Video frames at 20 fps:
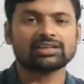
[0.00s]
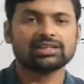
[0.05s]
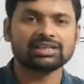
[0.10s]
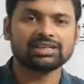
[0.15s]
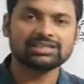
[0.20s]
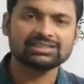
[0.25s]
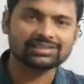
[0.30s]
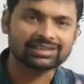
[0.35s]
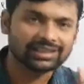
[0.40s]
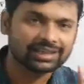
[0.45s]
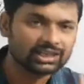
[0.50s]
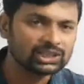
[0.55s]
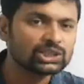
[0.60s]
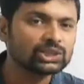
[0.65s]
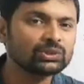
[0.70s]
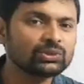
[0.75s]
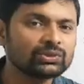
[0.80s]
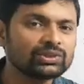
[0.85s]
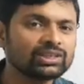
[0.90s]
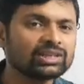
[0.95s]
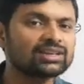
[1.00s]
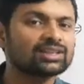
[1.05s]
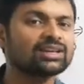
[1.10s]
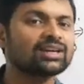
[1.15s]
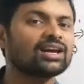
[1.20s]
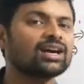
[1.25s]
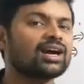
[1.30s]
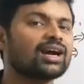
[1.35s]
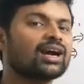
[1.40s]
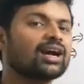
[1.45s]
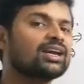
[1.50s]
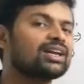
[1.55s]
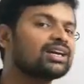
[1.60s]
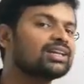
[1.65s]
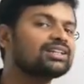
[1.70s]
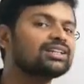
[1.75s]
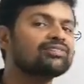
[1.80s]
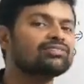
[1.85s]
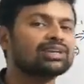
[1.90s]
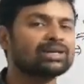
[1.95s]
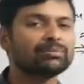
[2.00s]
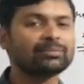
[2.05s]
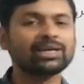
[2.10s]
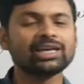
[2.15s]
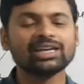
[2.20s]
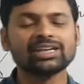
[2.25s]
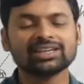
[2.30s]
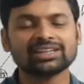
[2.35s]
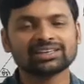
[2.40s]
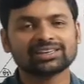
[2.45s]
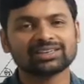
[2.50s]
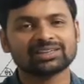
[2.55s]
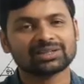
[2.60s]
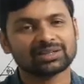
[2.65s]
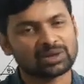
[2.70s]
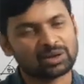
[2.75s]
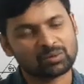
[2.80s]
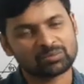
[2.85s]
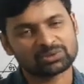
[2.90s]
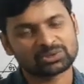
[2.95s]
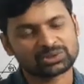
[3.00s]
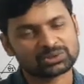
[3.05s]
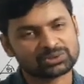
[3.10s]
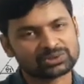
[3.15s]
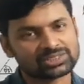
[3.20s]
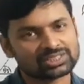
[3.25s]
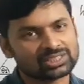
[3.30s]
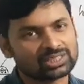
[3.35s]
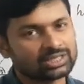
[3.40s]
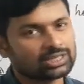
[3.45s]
is acute, another will be obtuse.